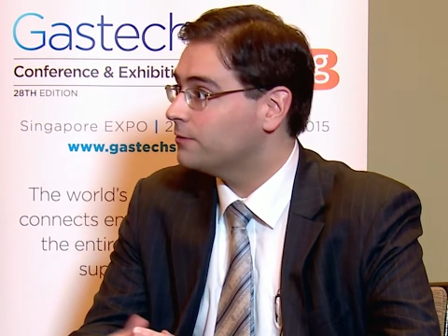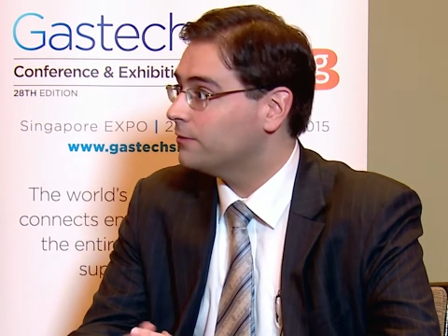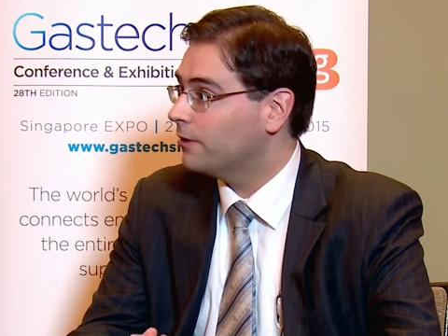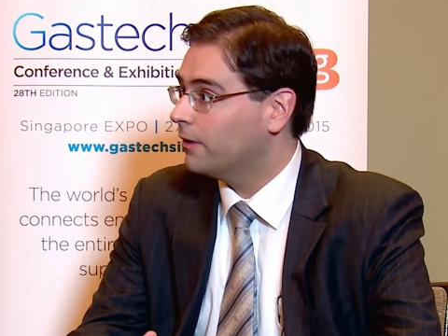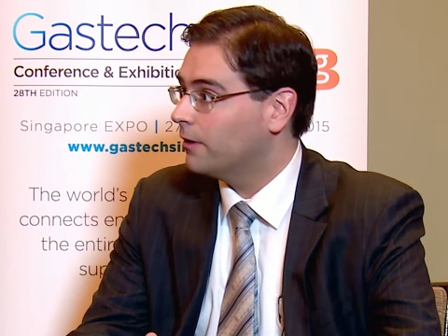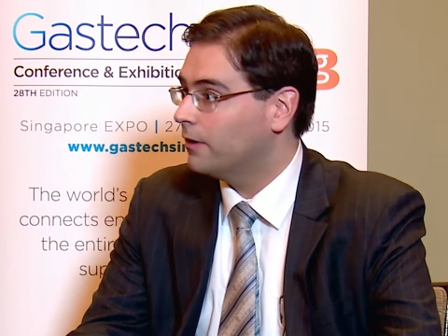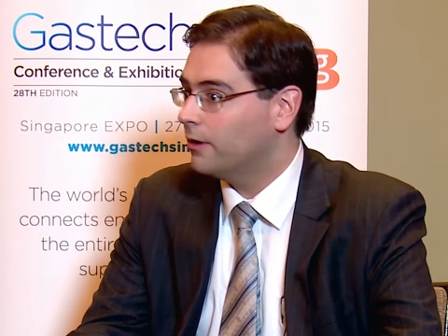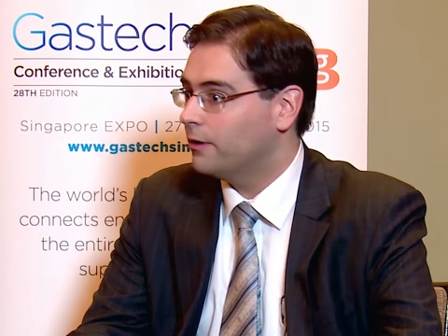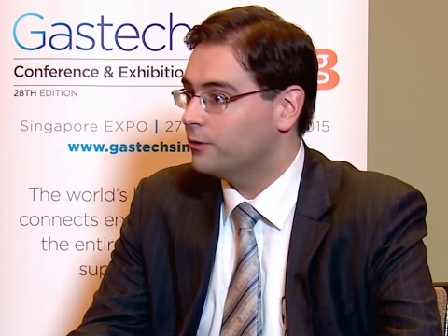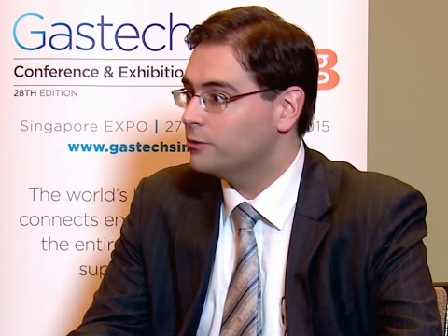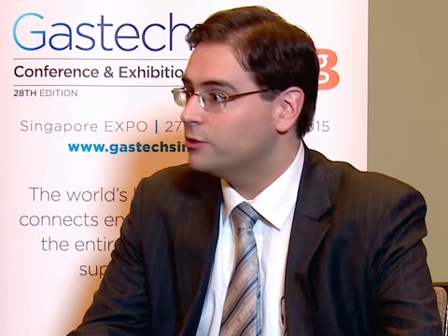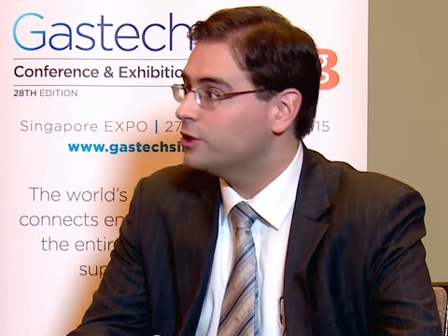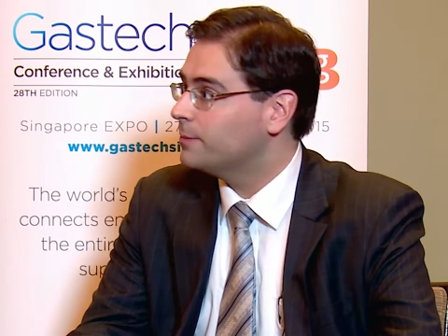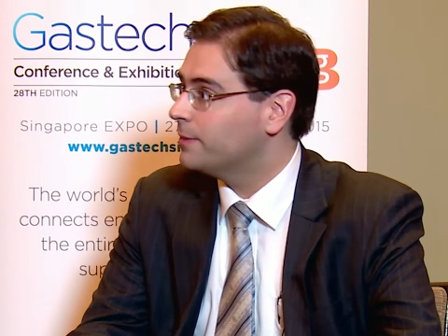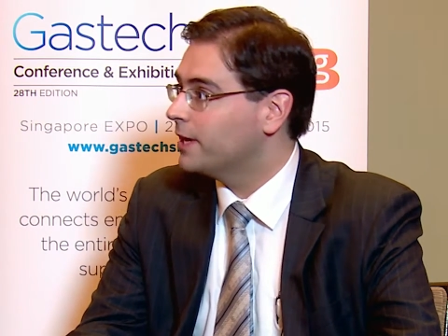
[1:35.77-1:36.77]
There are
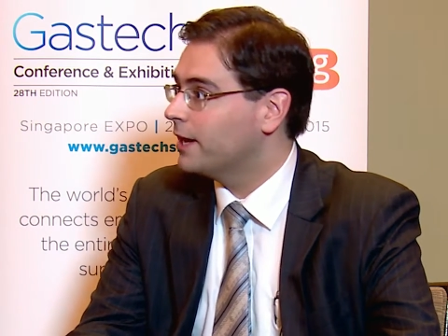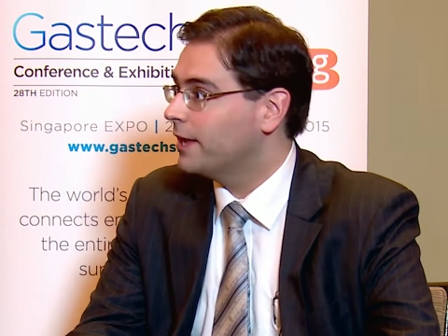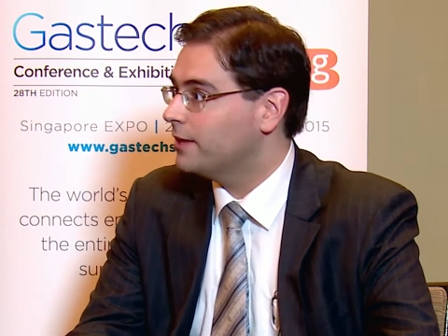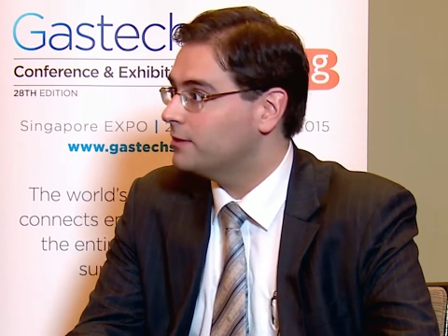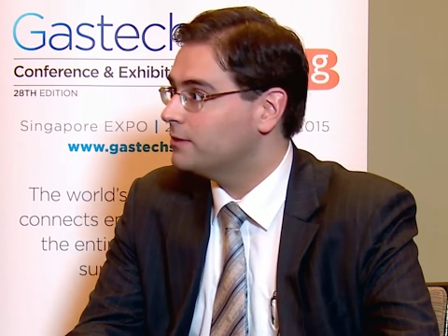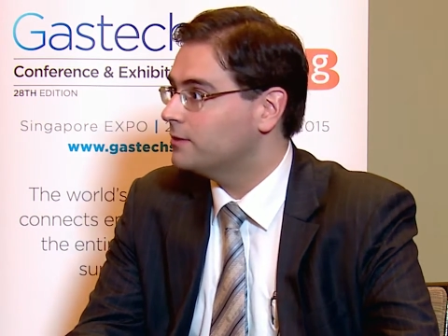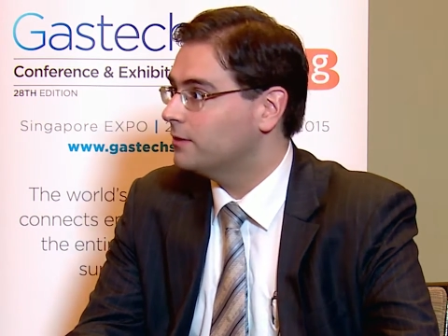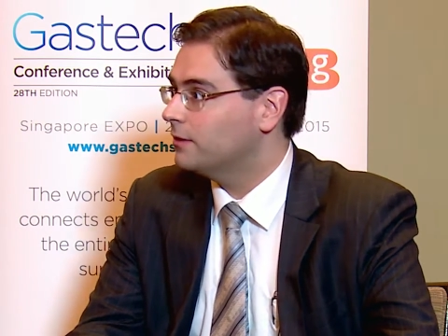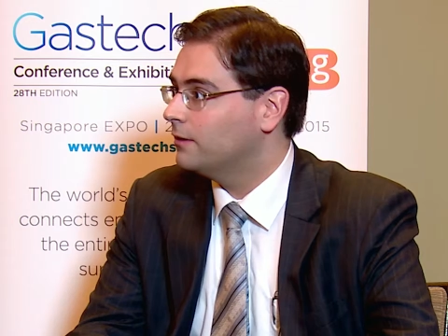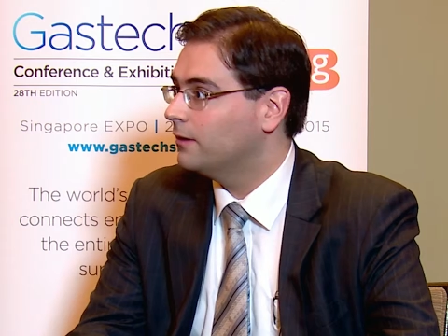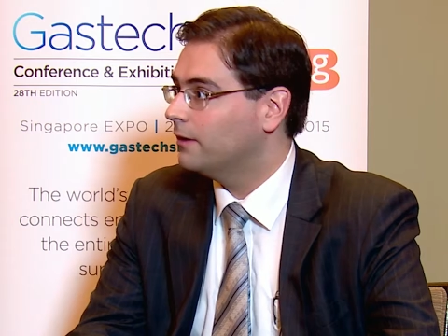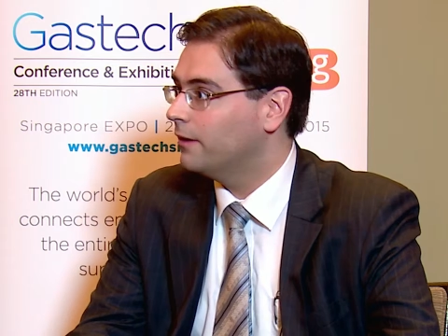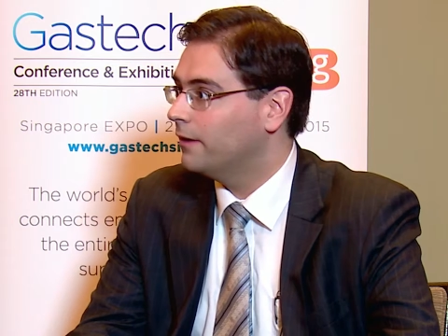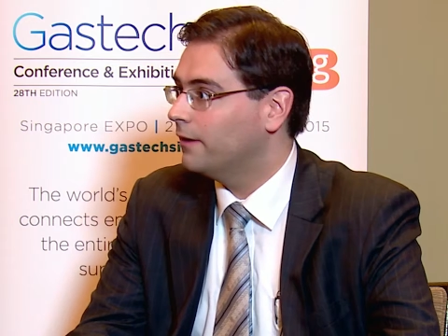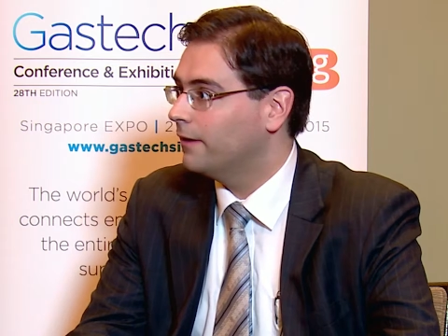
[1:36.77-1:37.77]
huge shipping lanes
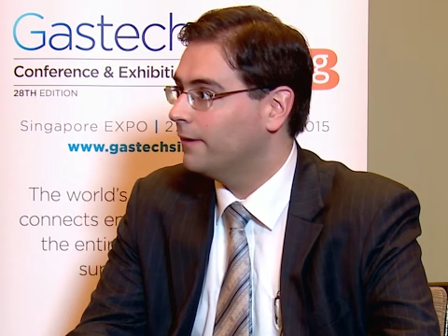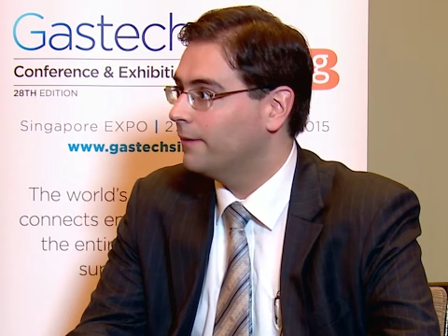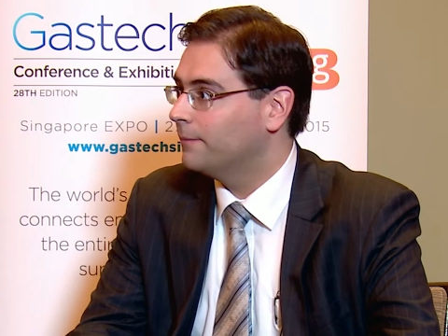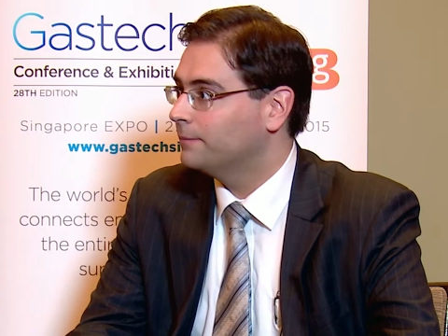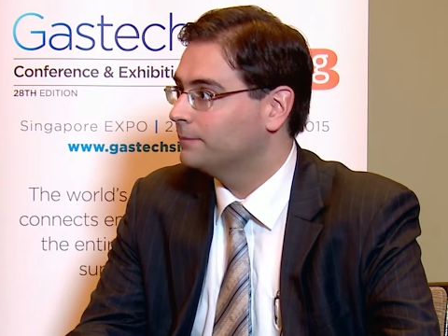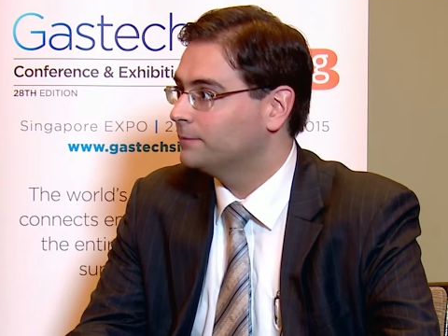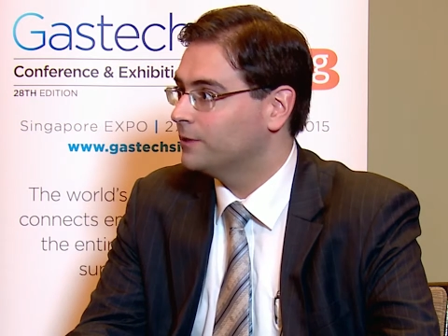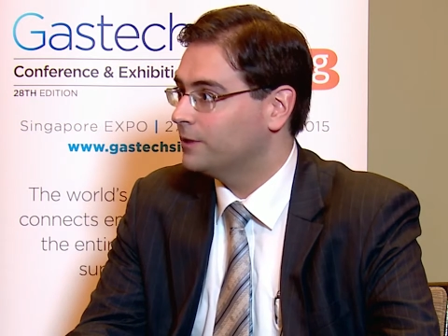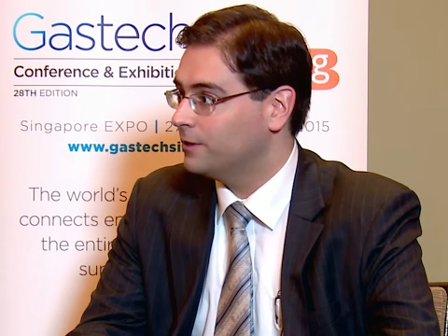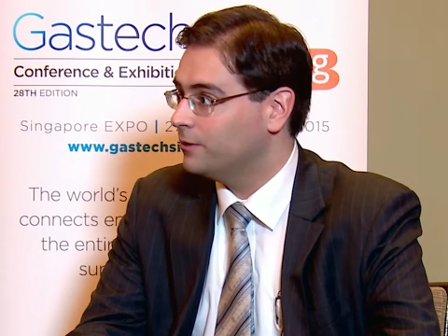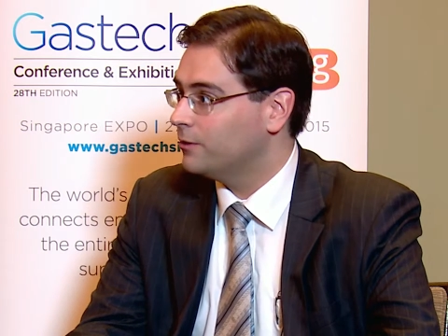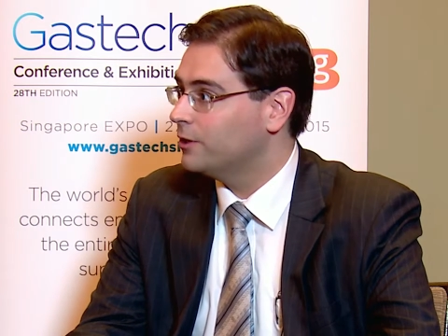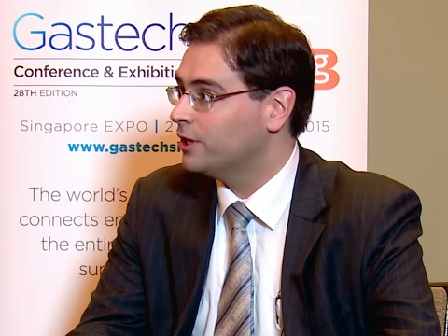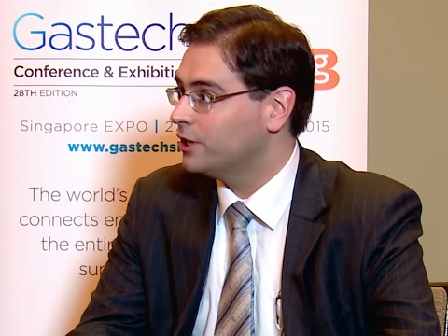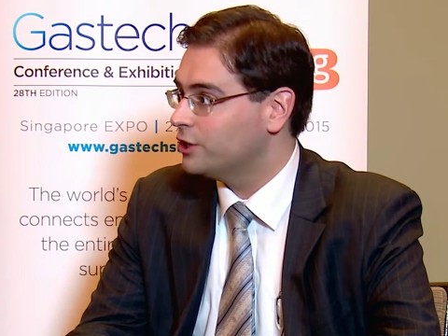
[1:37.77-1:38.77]
in
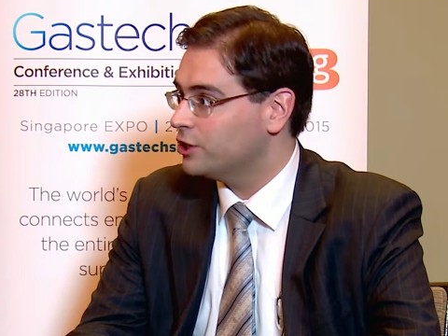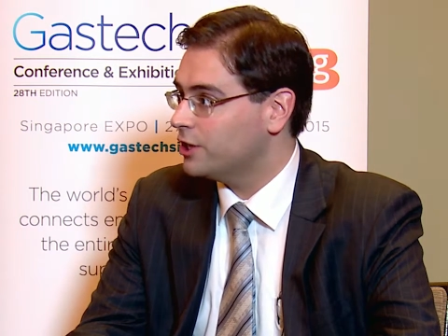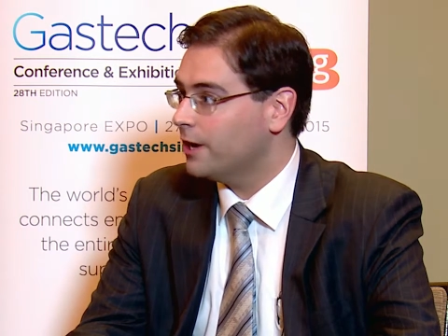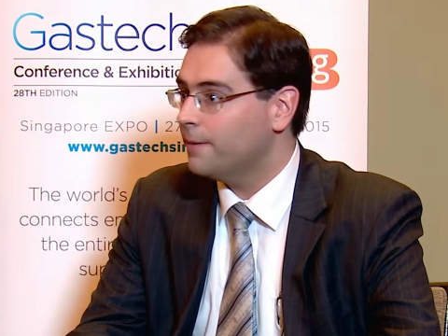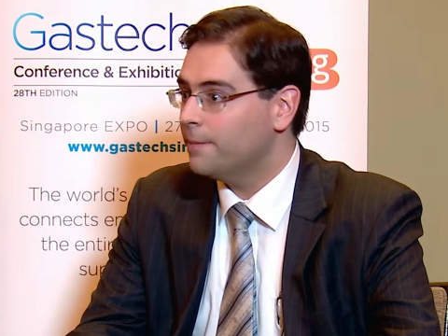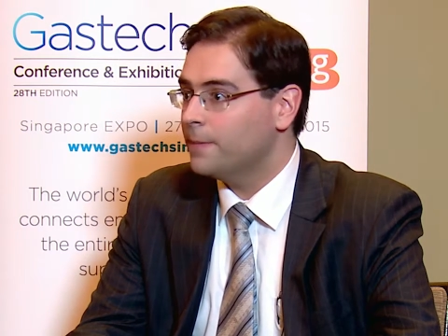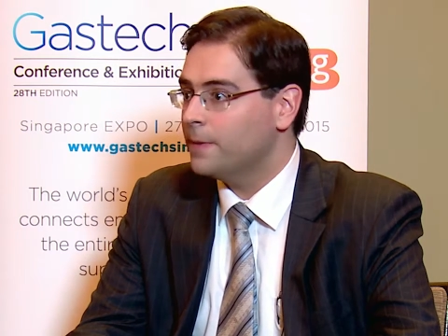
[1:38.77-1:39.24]
Indonesia.